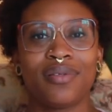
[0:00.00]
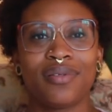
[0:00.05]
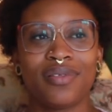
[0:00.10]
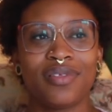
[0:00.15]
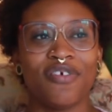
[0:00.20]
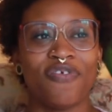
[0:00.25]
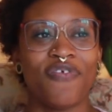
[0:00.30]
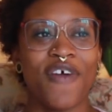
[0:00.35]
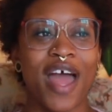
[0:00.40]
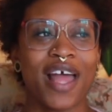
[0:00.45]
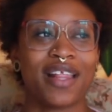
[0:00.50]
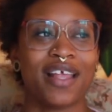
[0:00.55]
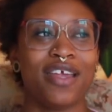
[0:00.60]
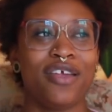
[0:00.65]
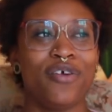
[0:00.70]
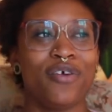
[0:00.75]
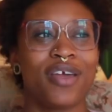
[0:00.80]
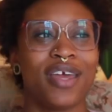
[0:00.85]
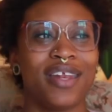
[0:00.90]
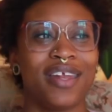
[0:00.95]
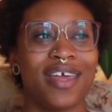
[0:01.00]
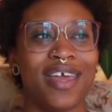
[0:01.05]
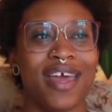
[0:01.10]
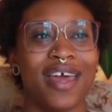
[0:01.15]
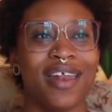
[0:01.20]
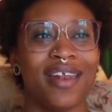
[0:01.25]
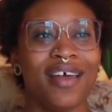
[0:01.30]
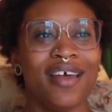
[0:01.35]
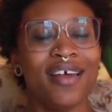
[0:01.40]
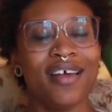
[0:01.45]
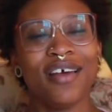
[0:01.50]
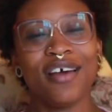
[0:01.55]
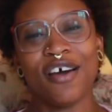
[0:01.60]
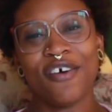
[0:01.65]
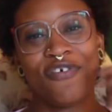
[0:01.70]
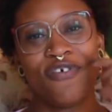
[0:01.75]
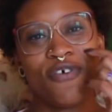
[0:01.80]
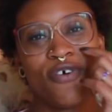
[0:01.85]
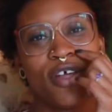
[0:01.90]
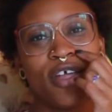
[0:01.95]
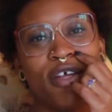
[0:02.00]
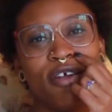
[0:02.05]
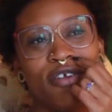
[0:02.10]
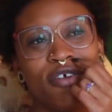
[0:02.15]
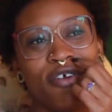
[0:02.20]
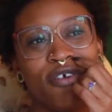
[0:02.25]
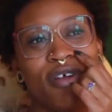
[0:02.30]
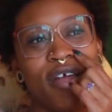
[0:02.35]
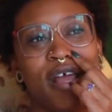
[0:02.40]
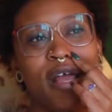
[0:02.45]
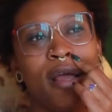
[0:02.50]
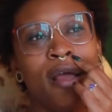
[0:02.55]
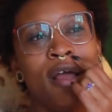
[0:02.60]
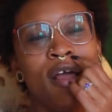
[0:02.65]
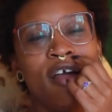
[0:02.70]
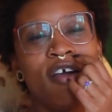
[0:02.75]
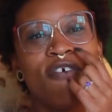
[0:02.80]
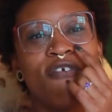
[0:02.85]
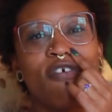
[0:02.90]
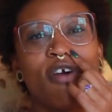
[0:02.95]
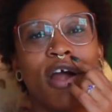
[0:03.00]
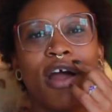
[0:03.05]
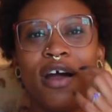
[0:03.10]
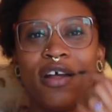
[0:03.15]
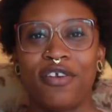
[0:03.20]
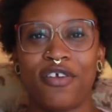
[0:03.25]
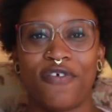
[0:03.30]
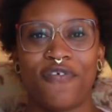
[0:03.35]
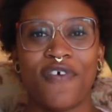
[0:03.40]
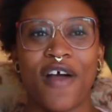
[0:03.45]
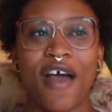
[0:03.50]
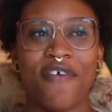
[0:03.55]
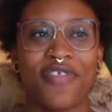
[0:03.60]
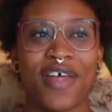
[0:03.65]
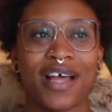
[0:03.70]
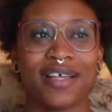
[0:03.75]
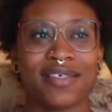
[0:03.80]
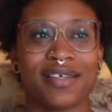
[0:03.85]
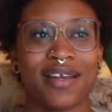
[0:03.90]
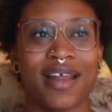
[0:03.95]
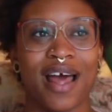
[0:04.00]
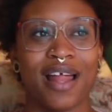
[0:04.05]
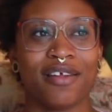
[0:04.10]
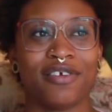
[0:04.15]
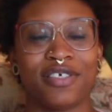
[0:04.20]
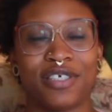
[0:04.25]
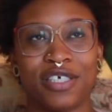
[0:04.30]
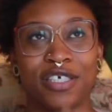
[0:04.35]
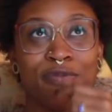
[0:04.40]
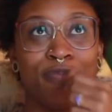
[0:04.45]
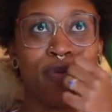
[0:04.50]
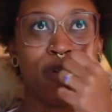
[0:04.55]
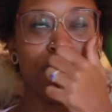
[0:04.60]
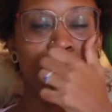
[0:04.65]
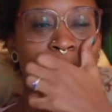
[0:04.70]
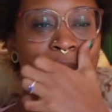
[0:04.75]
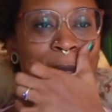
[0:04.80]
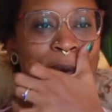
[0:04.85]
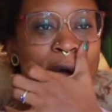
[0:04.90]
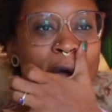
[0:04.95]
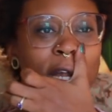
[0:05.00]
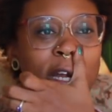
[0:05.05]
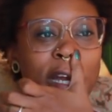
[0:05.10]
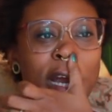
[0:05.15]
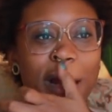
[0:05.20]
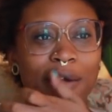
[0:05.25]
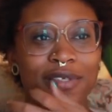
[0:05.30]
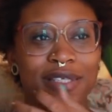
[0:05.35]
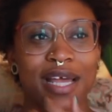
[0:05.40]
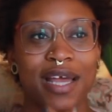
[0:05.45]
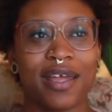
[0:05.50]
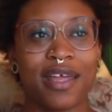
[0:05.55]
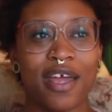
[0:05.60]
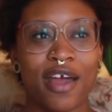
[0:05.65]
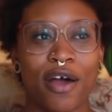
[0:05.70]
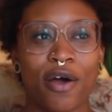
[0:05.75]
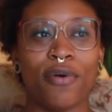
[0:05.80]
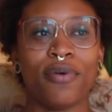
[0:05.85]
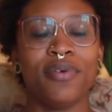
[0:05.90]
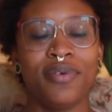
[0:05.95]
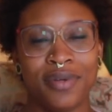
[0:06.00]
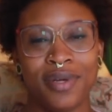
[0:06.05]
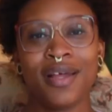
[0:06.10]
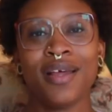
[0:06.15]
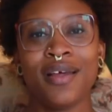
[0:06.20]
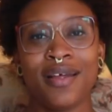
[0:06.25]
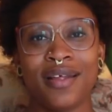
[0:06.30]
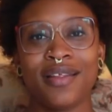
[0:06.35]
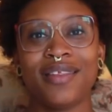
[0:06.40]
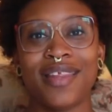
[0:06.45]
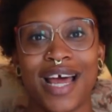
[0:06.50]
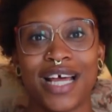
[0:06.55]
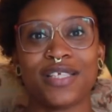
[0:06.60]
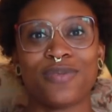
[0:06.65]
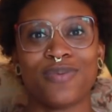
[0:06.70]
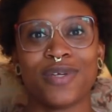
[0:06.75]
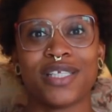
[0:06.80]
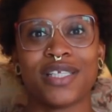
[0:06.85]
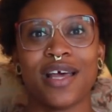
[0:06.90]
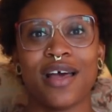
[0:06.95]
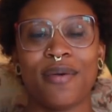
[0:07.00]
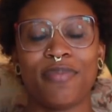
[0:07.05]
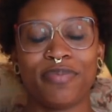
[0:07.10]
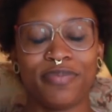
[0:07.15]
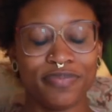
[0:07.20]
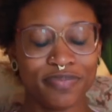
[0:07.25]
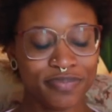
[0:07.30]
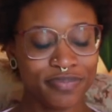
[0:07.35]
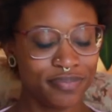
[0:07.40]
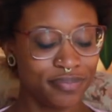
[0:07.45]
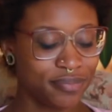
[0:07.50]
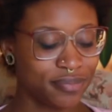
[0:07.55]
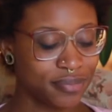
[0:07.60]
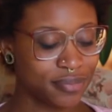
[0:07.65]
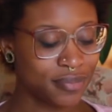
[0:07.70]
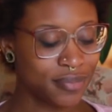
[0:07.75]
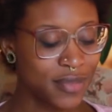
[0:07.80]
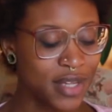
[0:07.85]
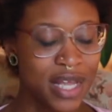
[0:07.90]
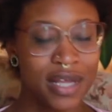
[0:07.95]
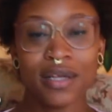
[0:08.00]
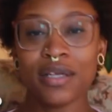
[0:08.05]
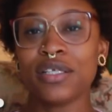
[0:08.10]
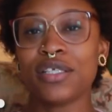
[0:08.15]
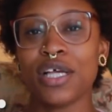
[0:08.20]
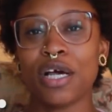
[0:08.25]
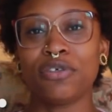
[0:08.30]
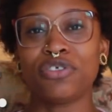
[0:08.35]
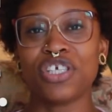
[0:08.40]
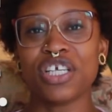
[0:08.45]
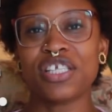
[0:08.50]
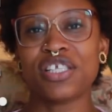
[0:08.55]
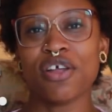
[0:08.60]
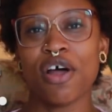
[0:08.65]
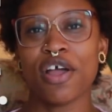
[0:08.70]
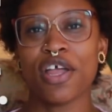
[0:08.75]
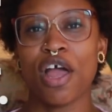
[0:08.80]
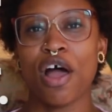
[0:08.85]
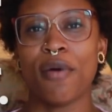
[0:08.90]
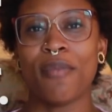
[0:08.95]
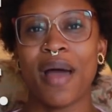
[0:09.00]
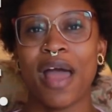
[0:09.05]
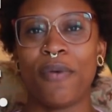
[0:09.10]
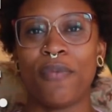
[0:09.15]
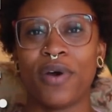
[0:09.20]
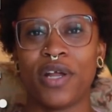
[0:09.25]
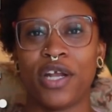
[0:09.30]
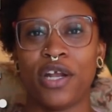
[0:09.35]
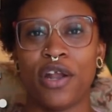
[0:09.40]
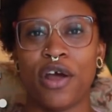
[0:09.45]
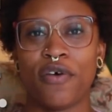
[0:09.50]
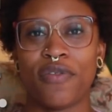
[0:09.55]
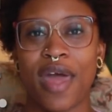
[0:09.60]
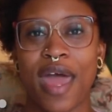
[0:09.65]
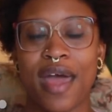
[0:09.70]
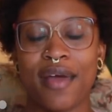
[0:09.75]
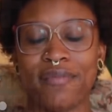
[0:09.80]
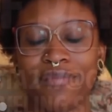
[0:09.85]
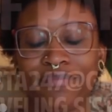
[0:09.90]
The fact that you can get a 4-year degree for under $5,000 just blew my mind, and I was like, yo, that's what's up. So just thought y'all might want to know that.